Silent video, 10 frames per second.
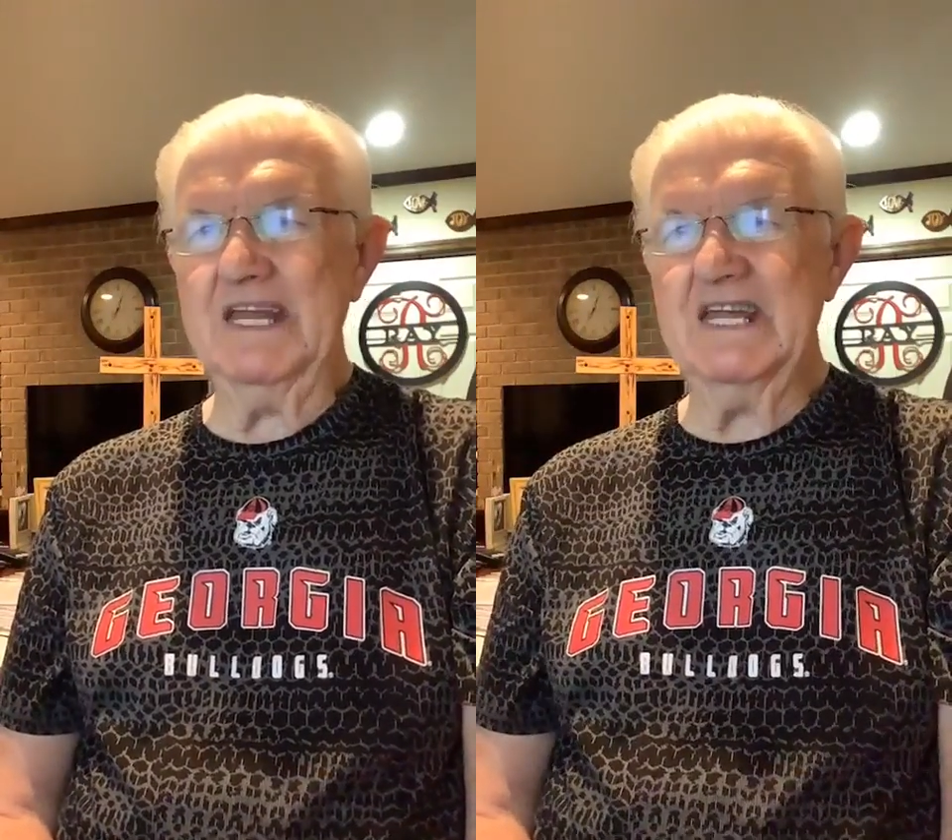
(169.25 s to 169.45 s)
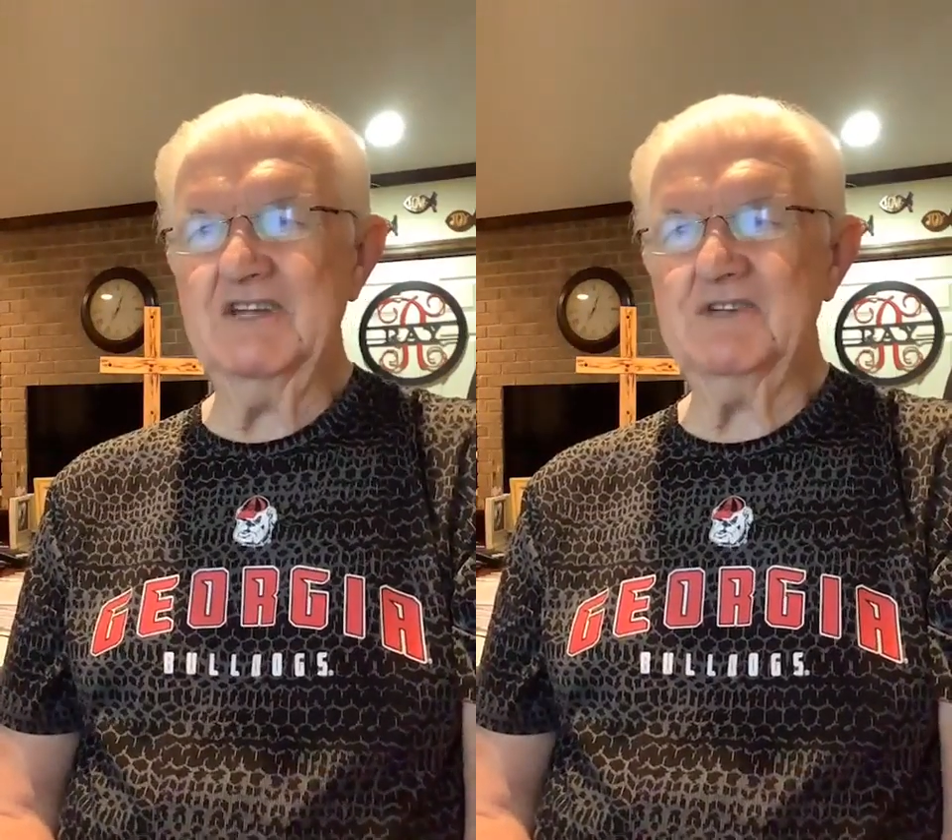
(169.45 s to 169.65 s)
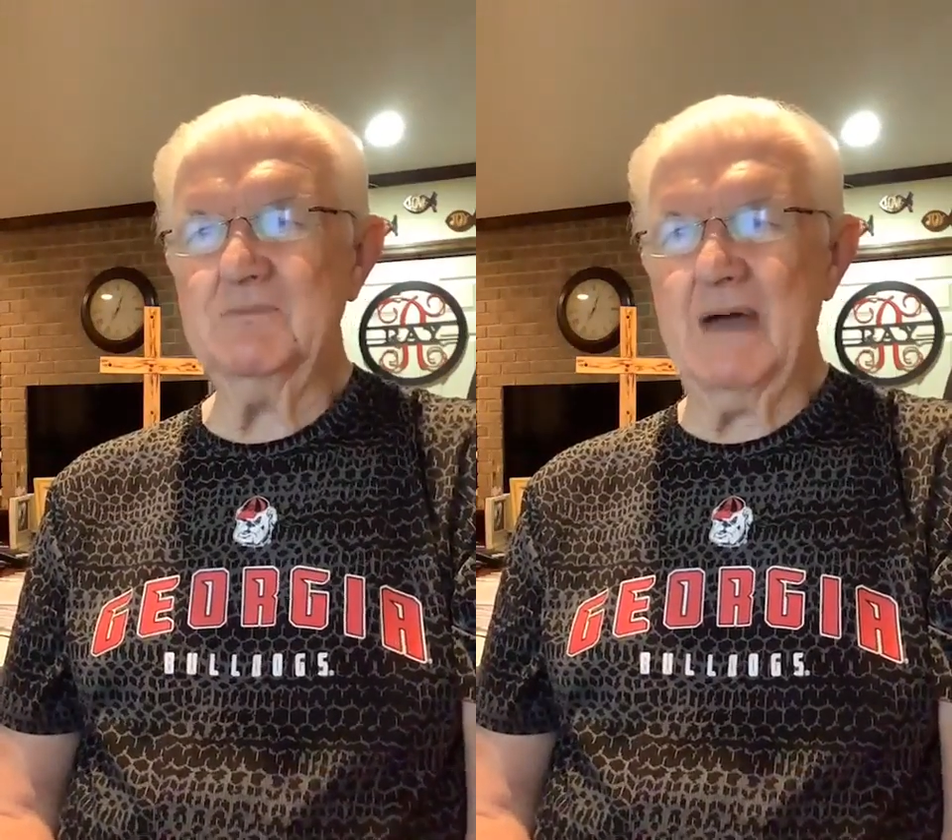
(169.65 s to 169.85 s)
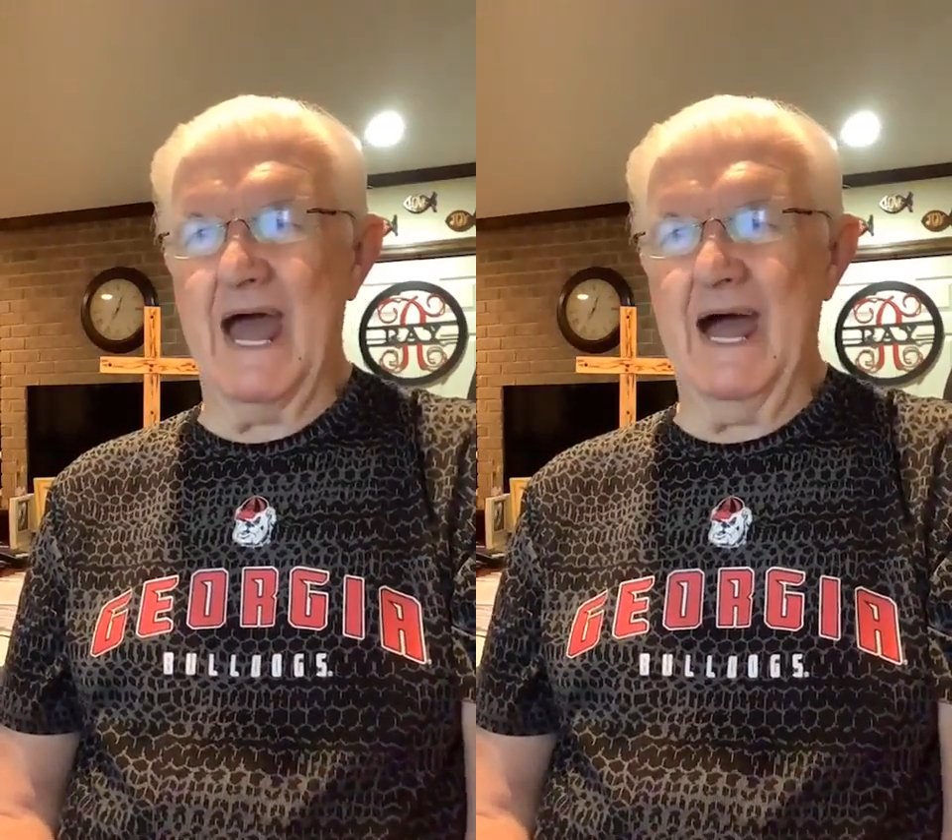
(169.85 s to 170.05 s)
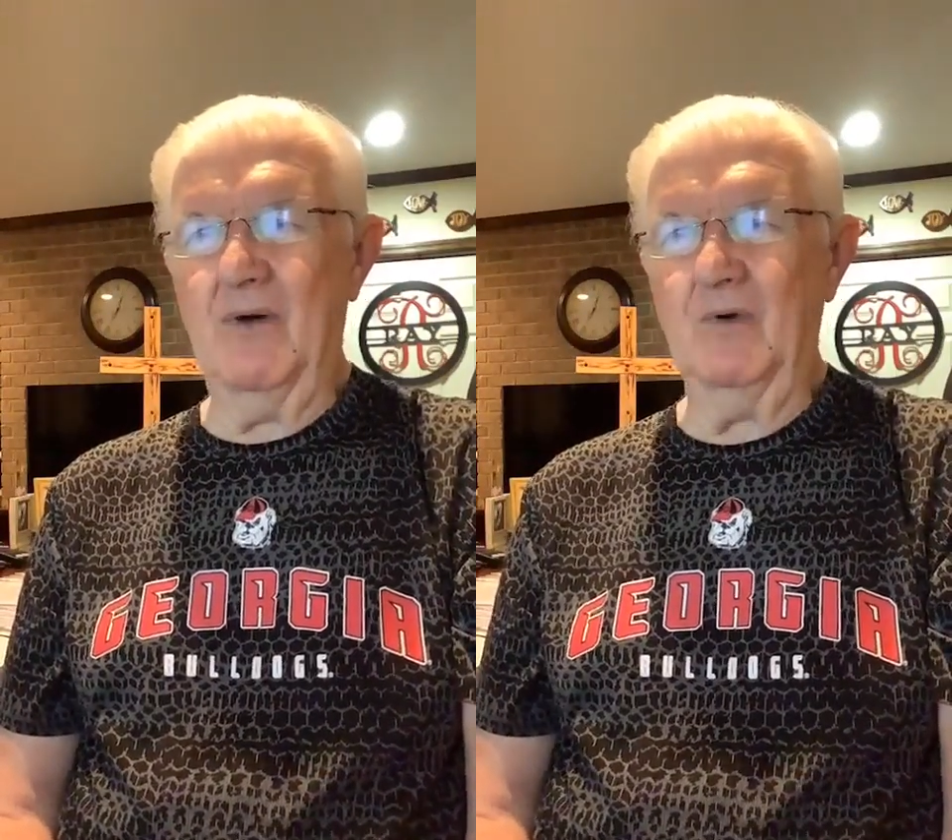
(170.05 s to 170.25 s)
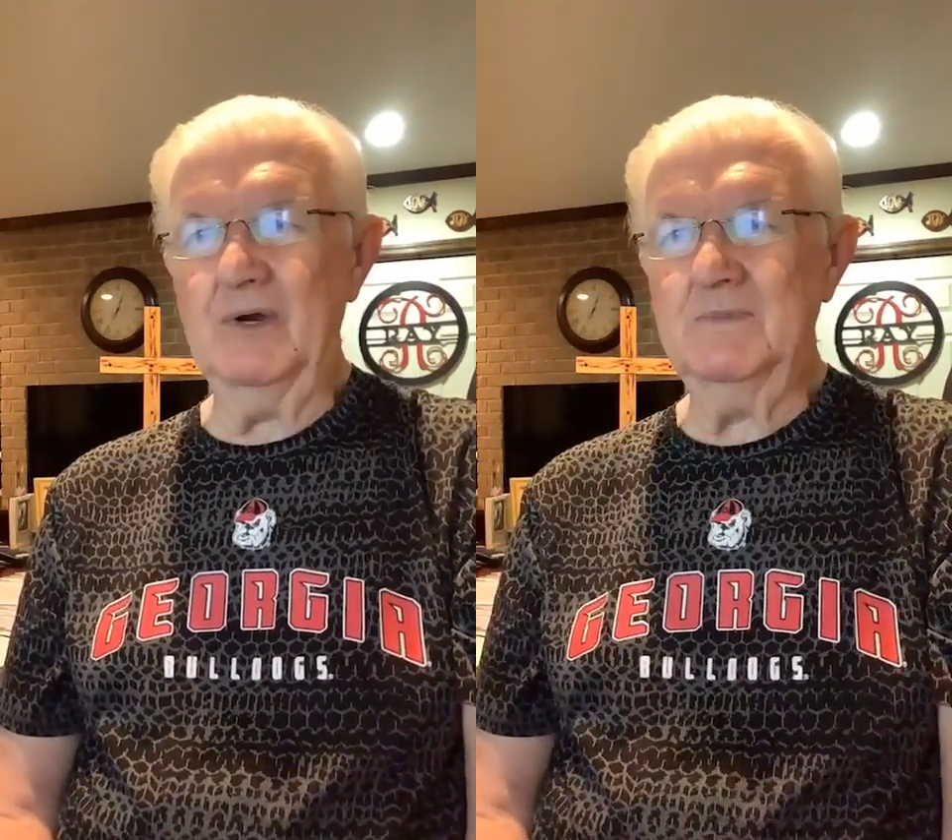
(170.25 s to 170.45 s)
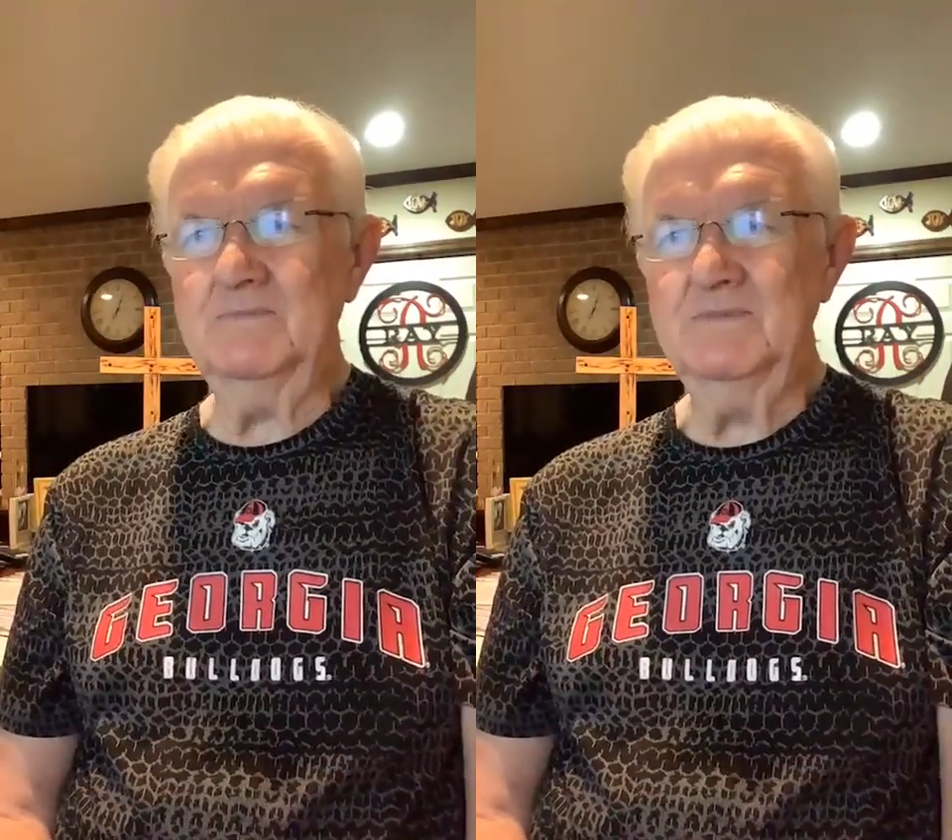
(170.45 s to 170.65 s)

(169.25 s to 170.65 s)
his power